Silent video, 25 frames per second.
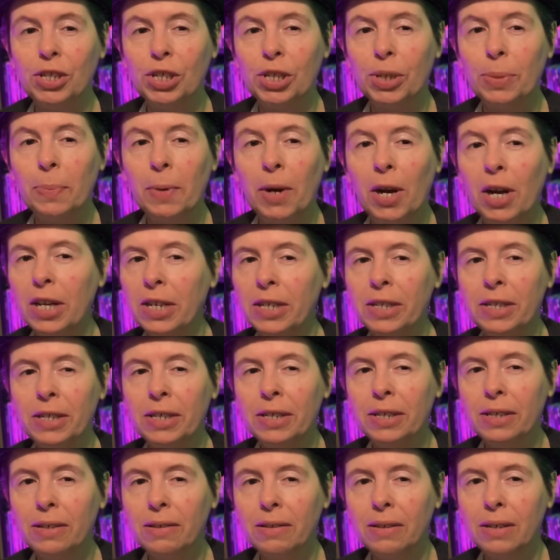Jim
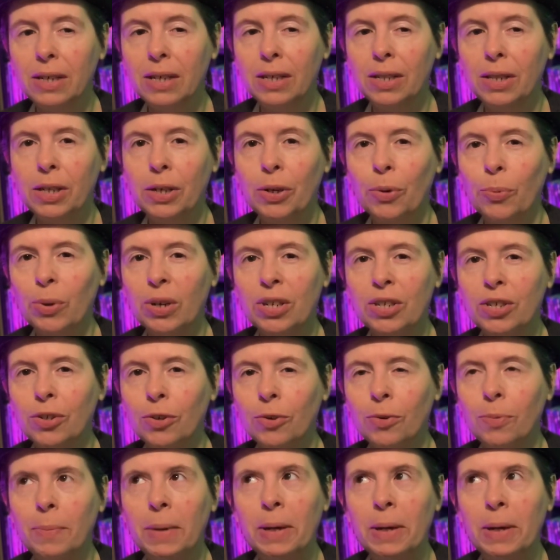Hutton in the original.